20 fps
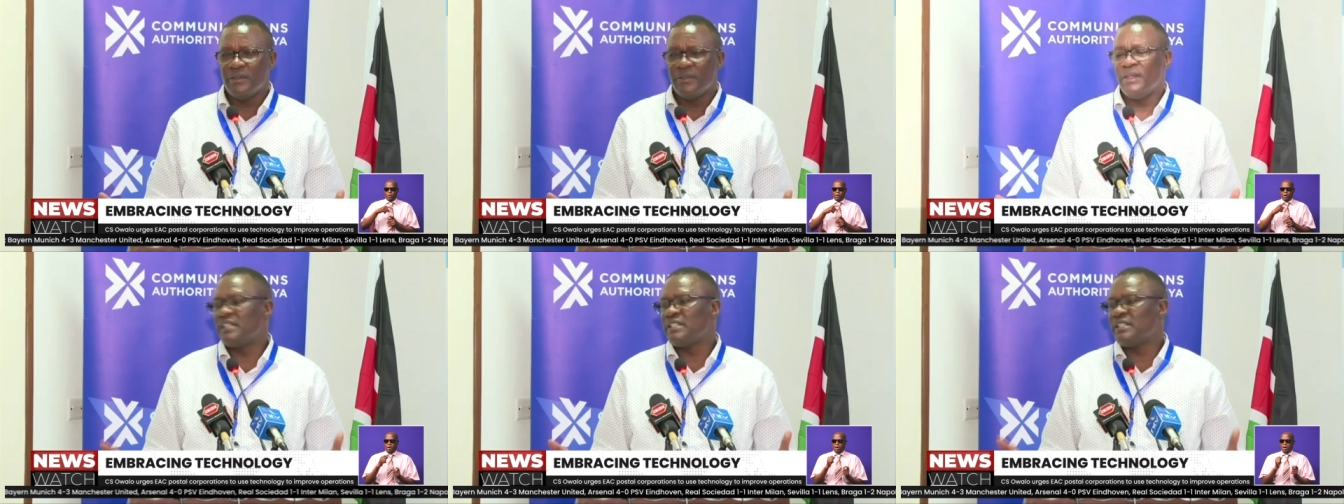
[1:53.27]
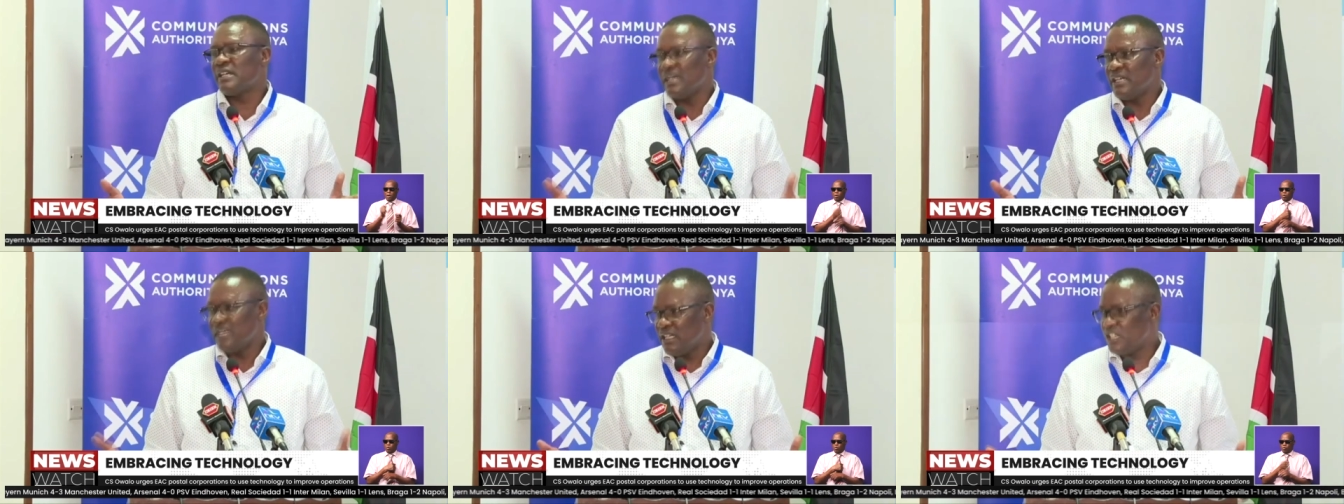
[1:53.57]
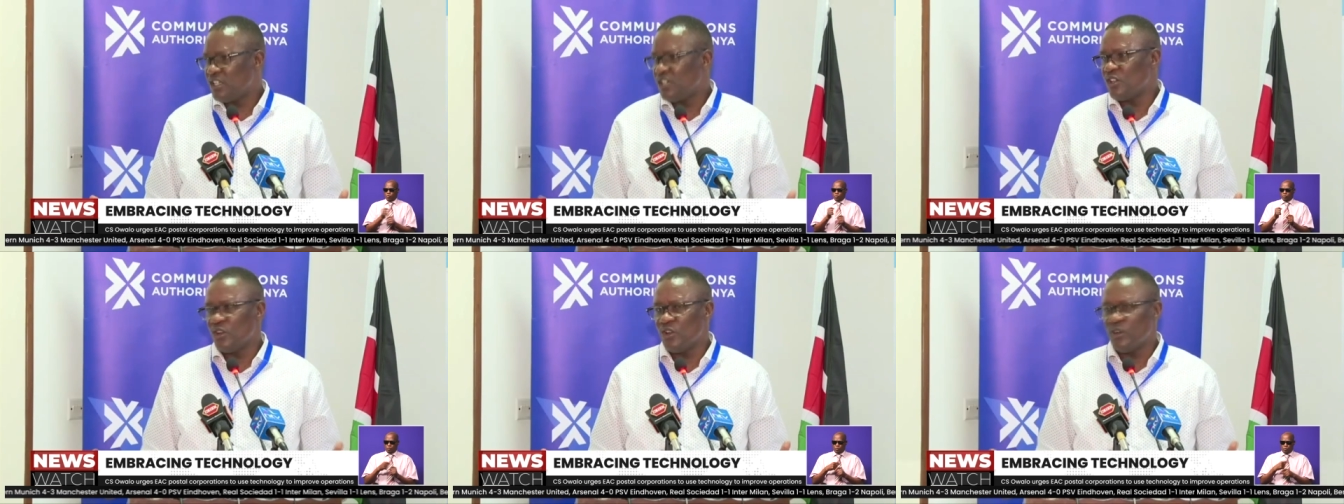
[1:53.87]
the
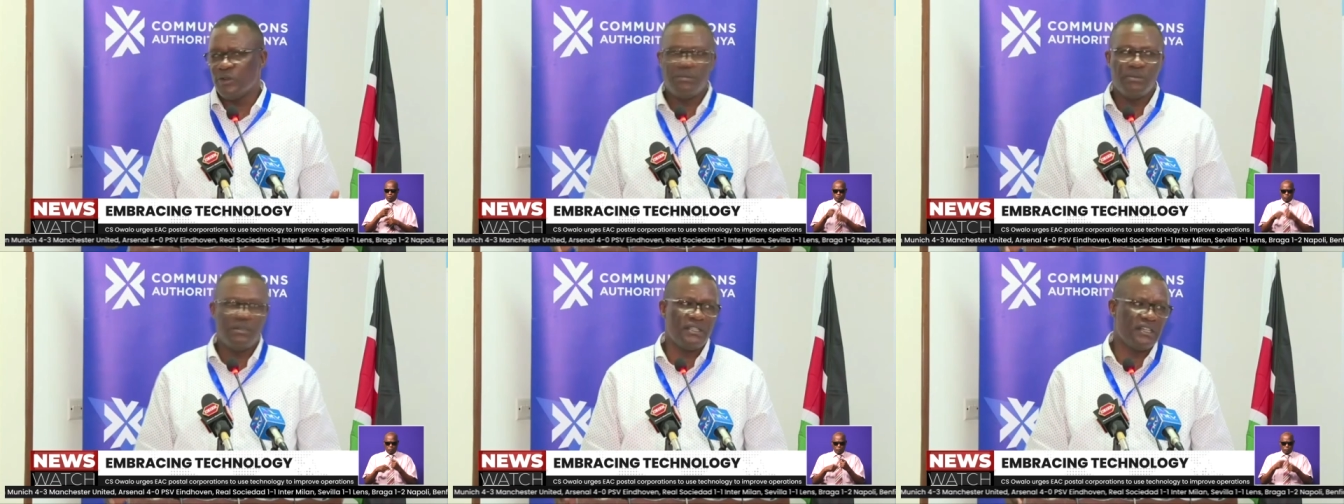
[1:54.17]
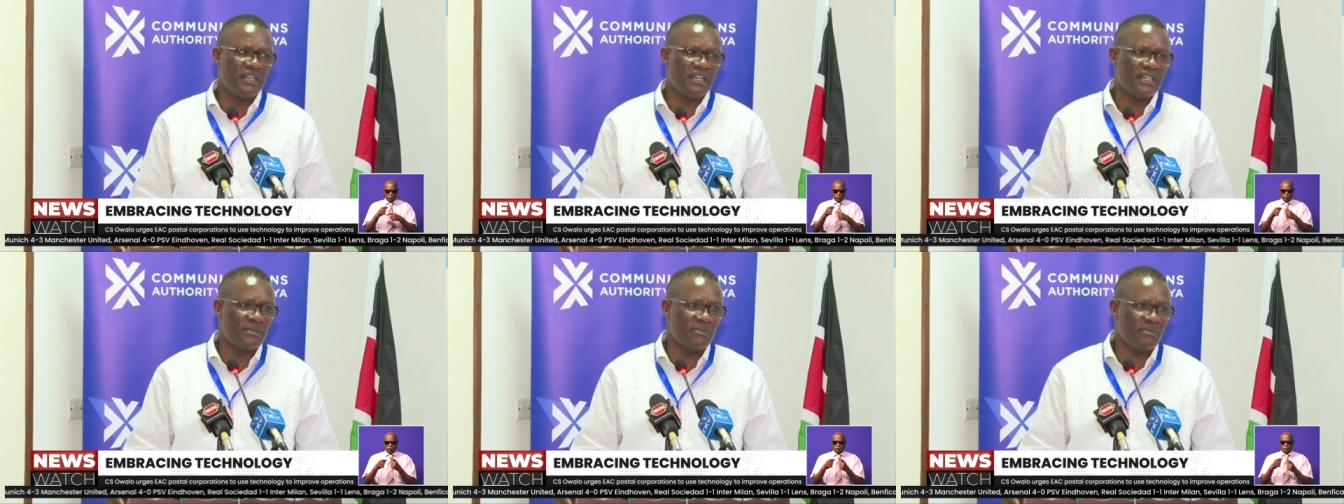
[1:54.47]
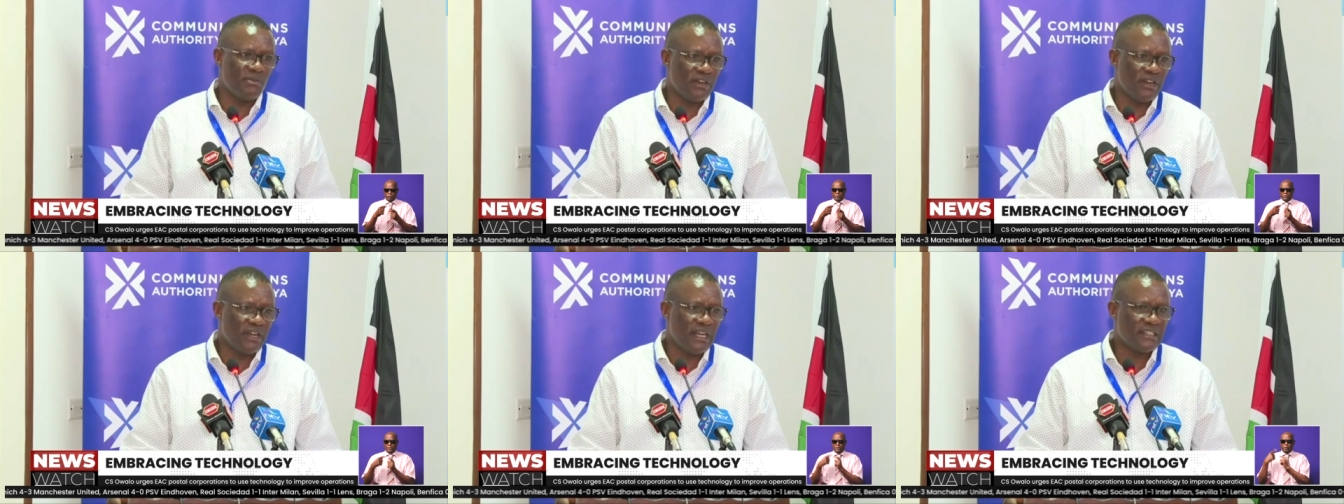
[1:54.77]
traditional business
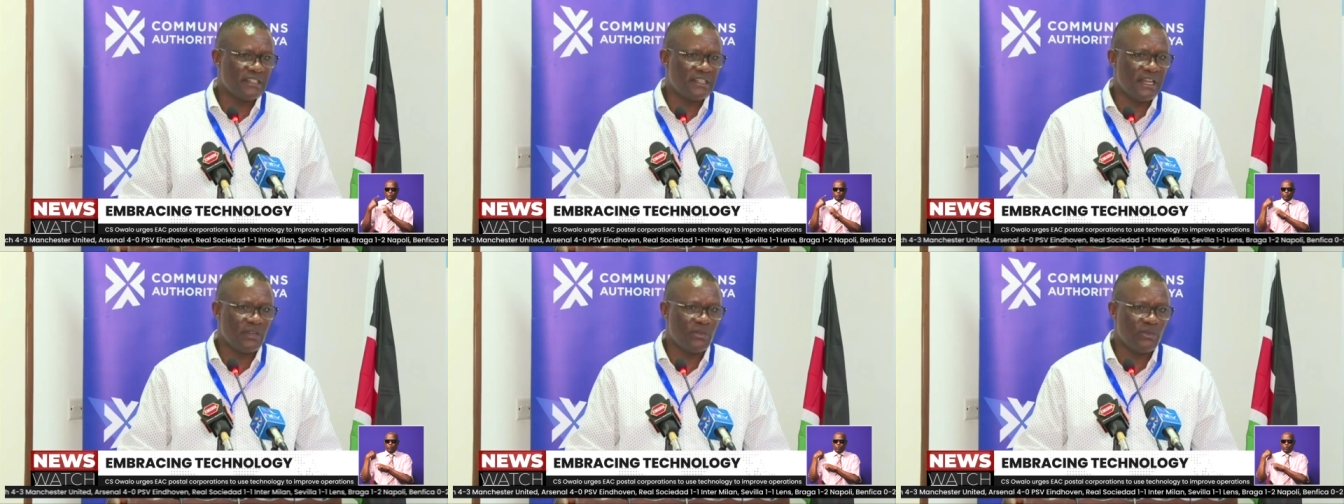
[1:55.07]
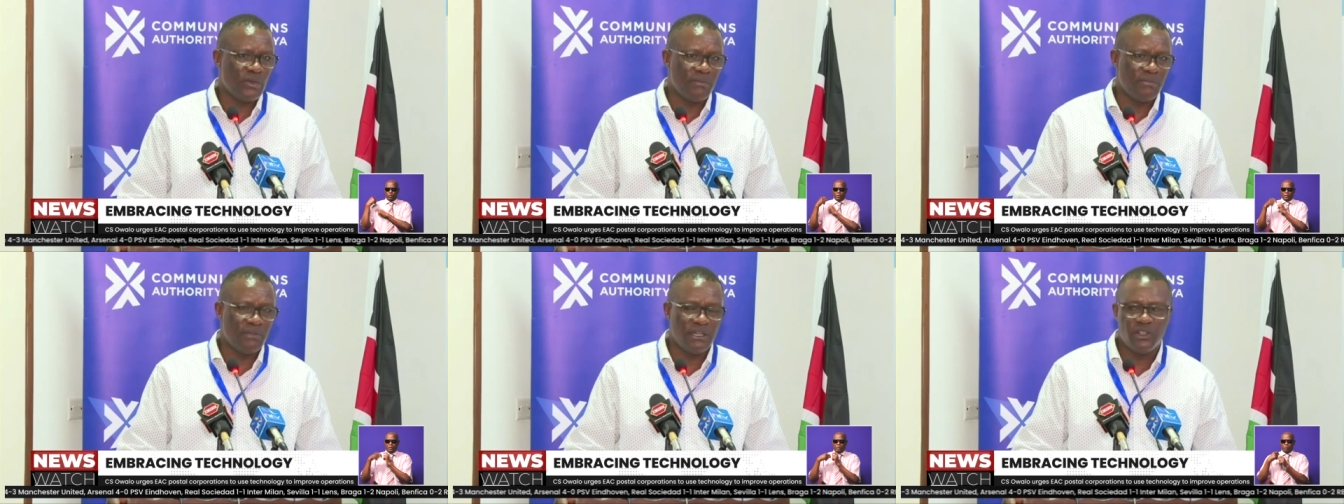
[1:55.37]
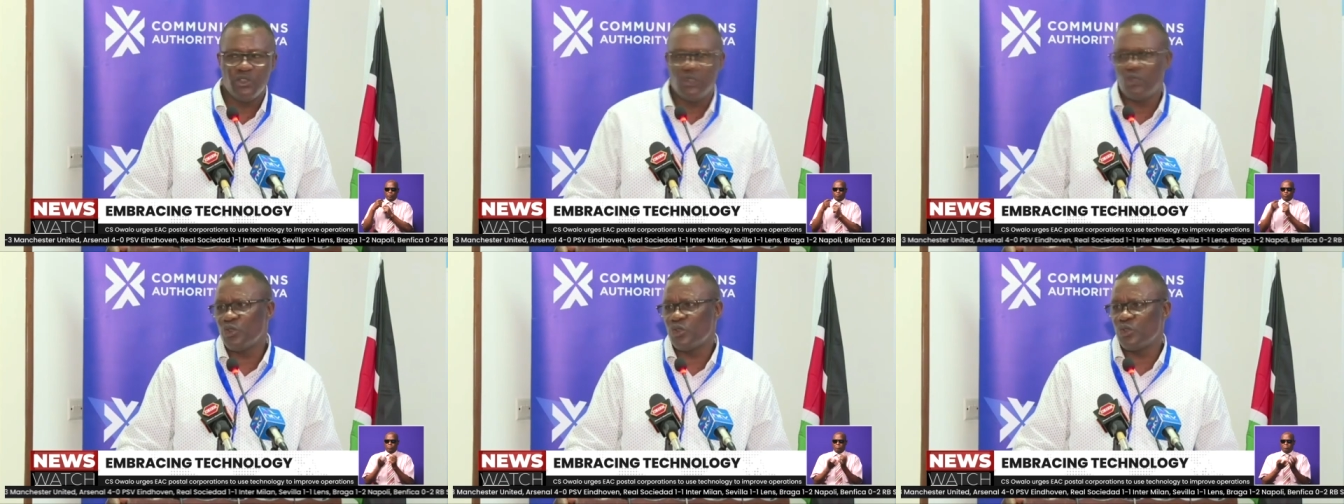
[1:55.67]
models that we have
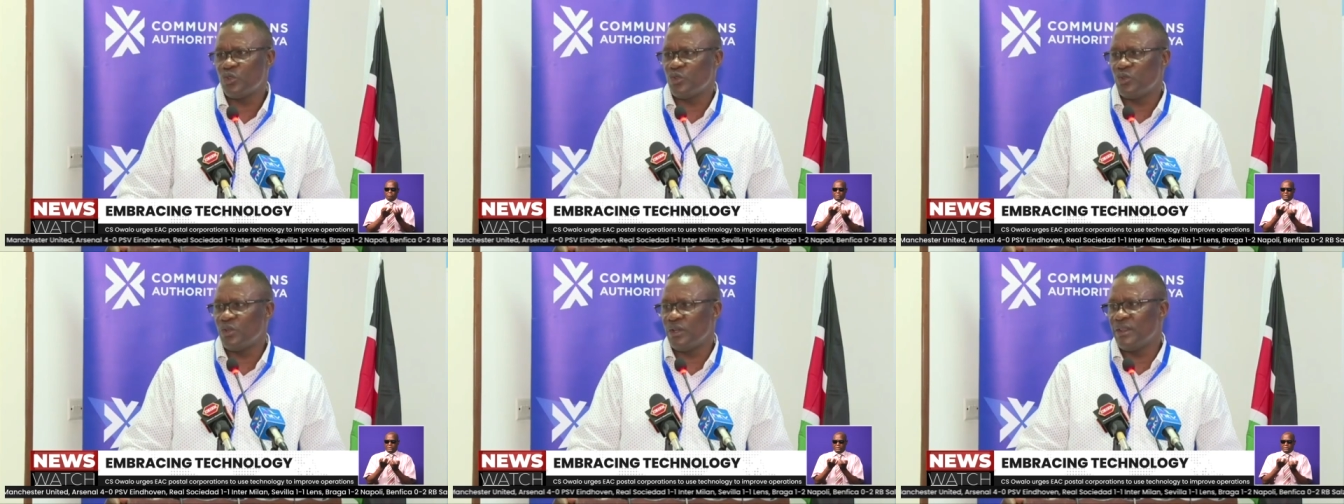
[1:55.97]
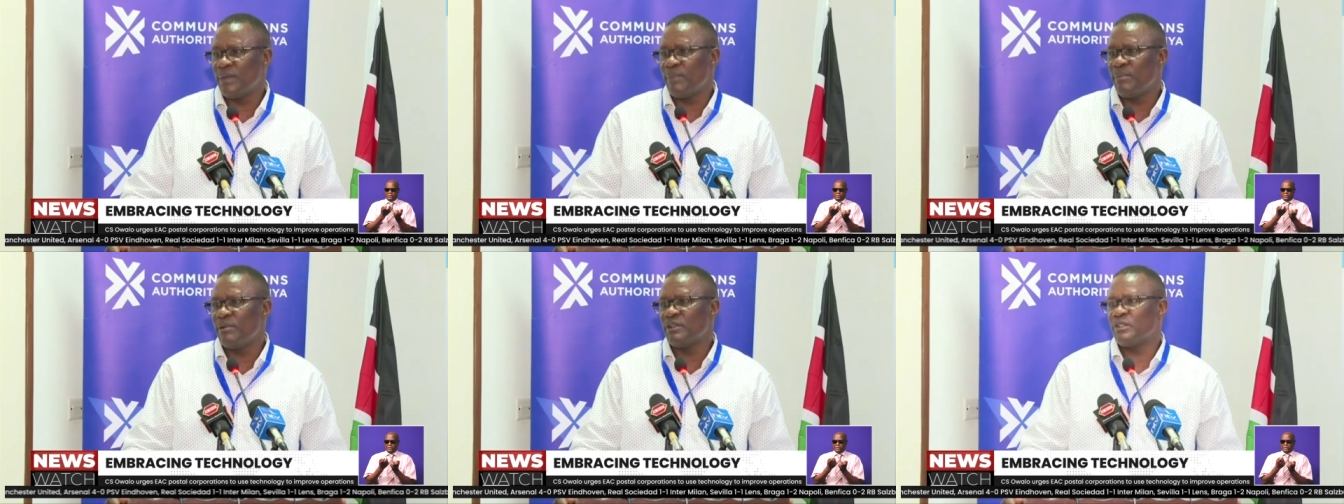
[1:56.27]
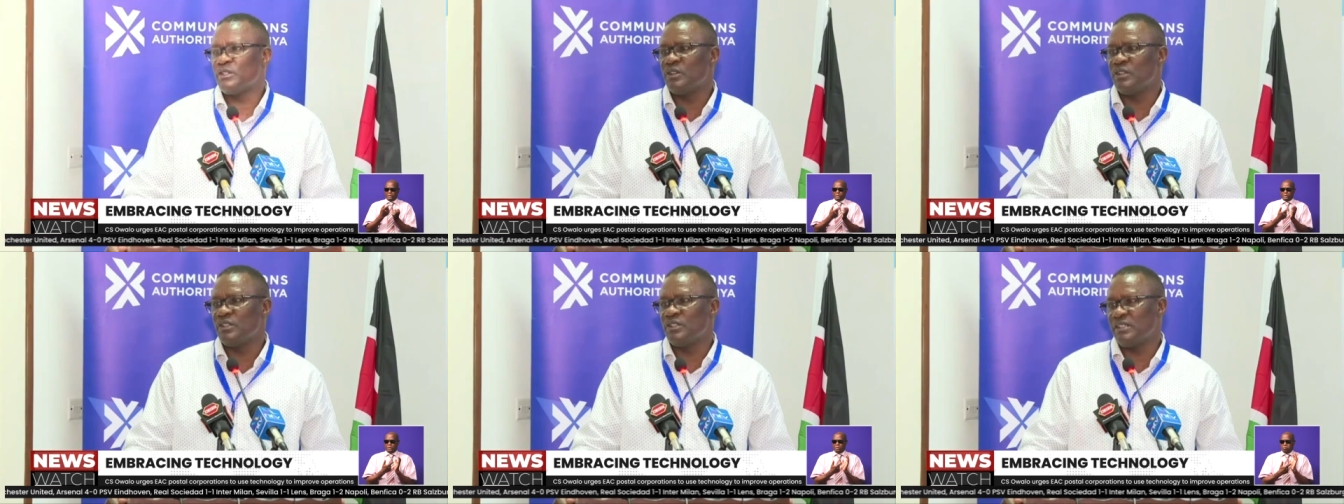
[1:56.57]
been used to in the
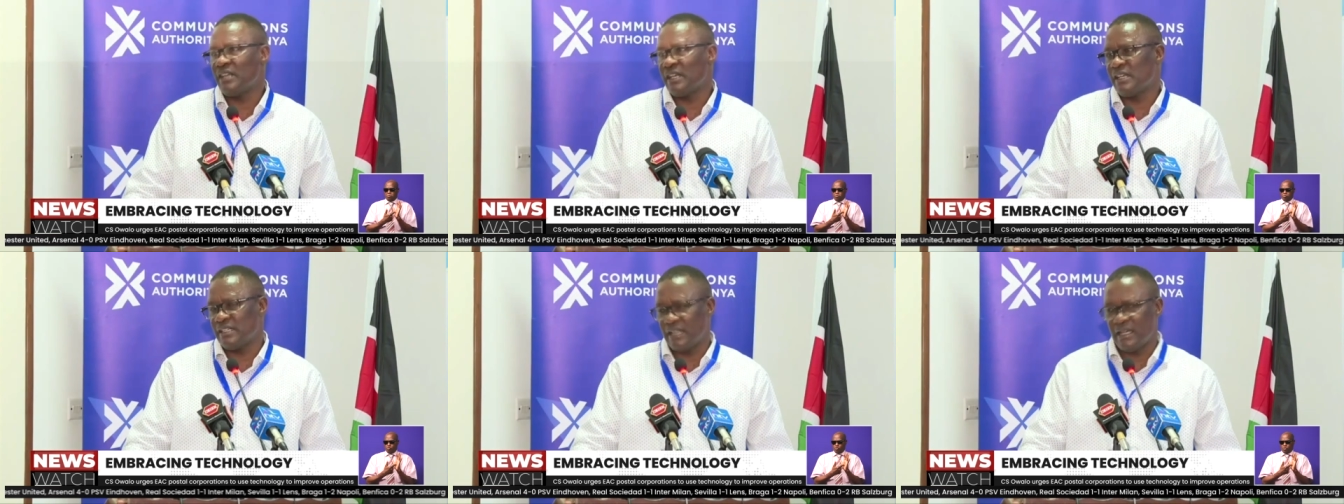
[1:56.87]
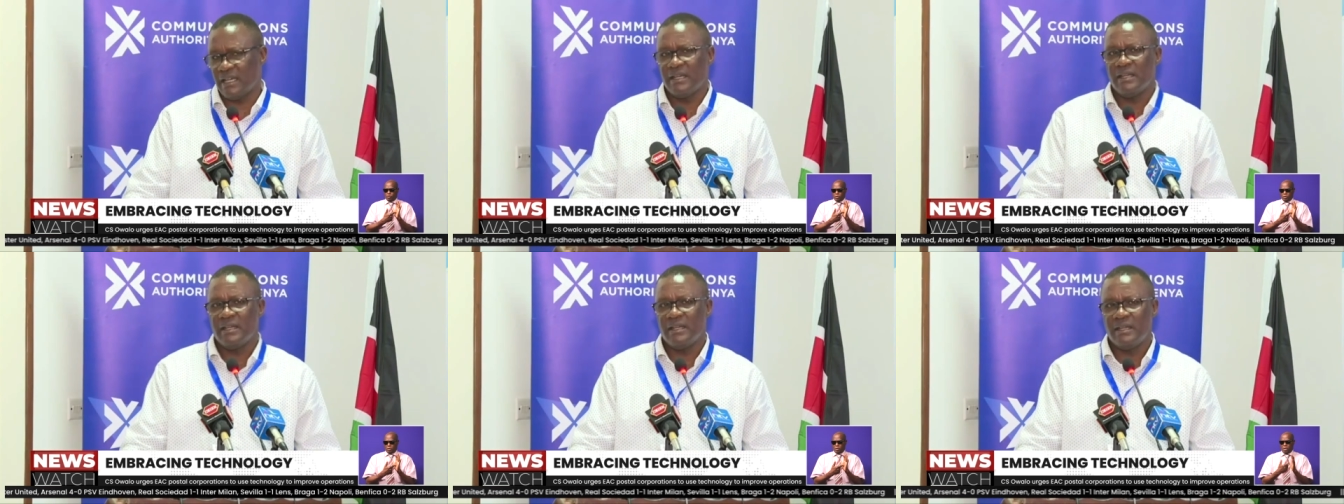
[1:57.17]
postal sector.